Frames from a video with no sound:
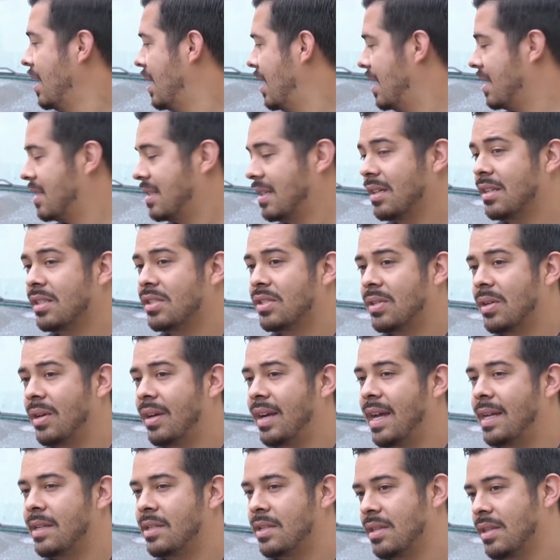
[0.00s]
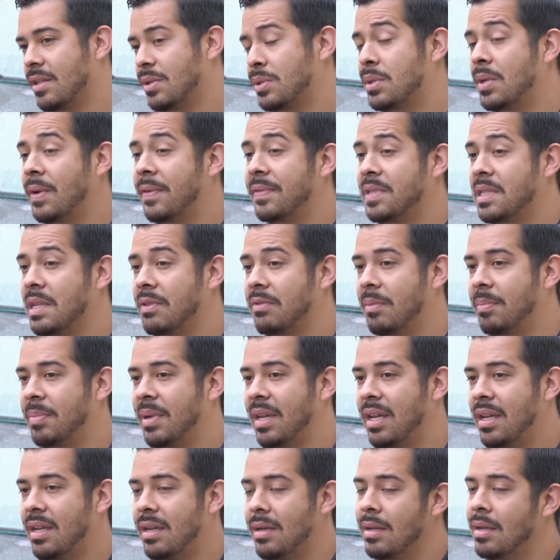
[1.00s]
it's gonna start etching the surface of your
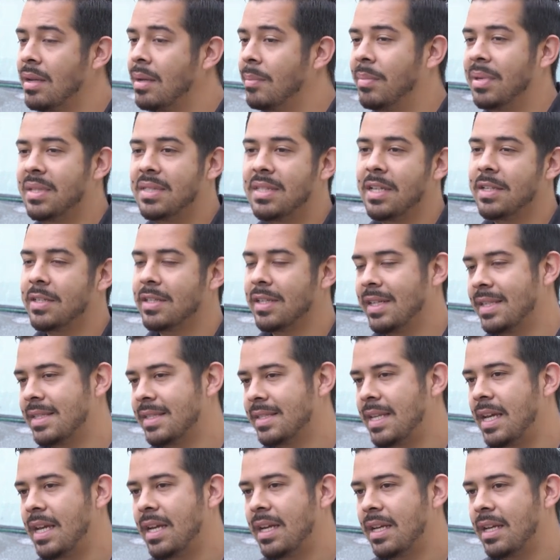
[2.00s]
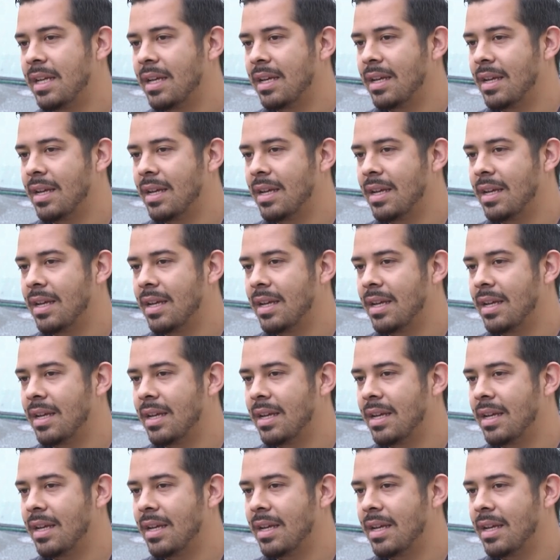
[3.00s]
paint, potentially staining